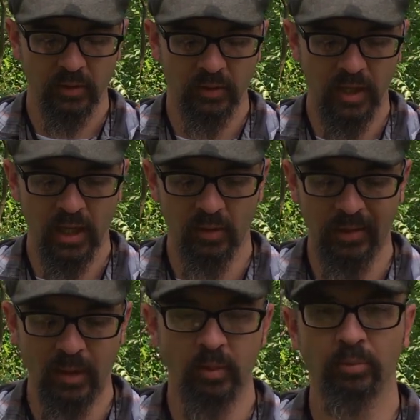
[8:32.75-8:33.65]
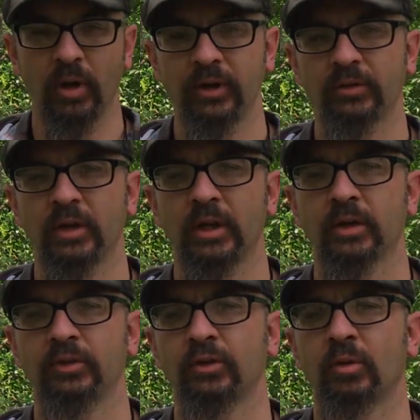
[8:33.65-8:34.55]
Now that would place it
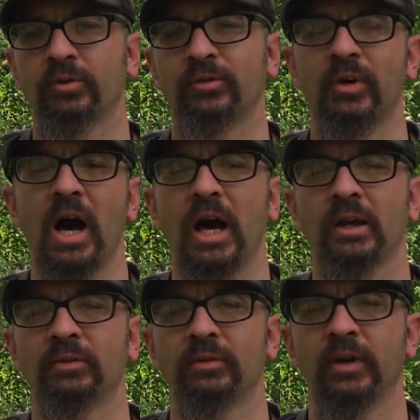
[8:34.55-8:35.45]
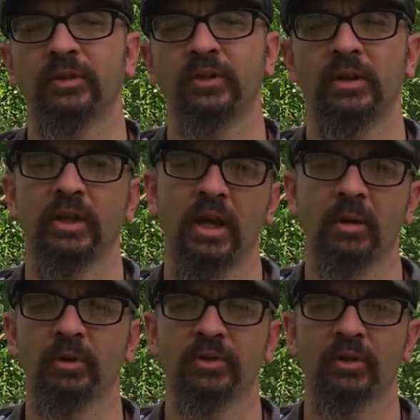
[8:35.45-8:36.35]
in a zone 5 if I set the
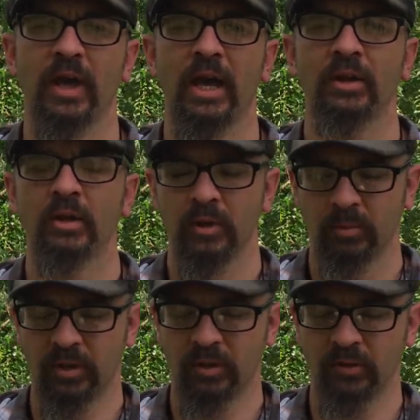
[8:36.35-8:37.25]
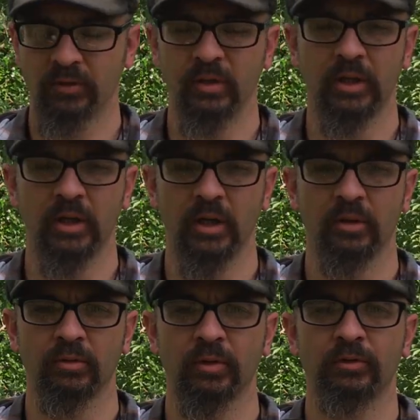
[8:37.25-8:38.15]
camera to that, because the
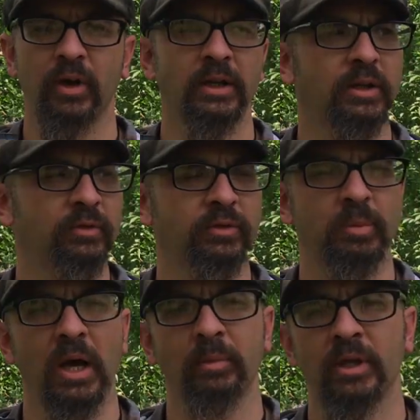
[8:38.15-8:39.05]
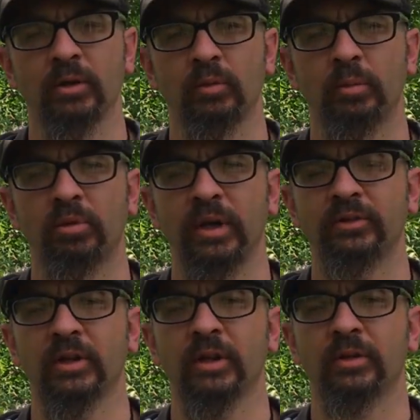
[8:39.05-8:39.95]
reflective spot meter will
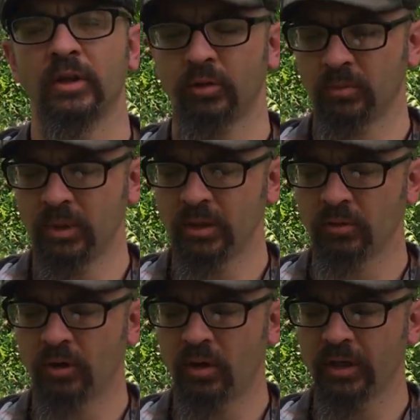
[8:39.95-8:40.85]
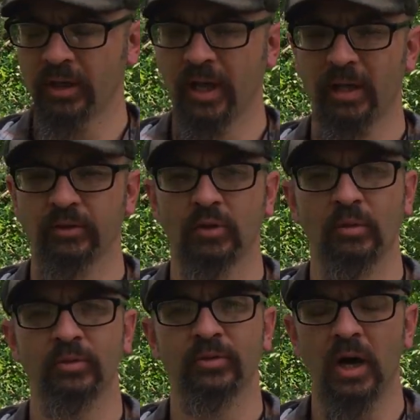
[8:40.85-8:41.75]
place anything you meter on it at
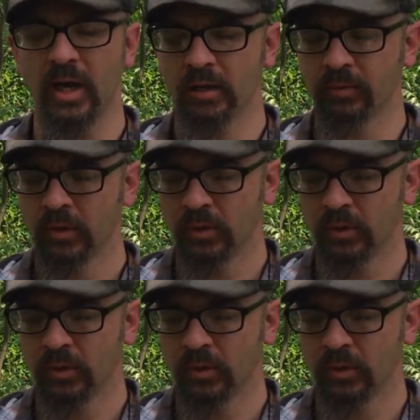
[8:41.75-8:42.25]
zone 5.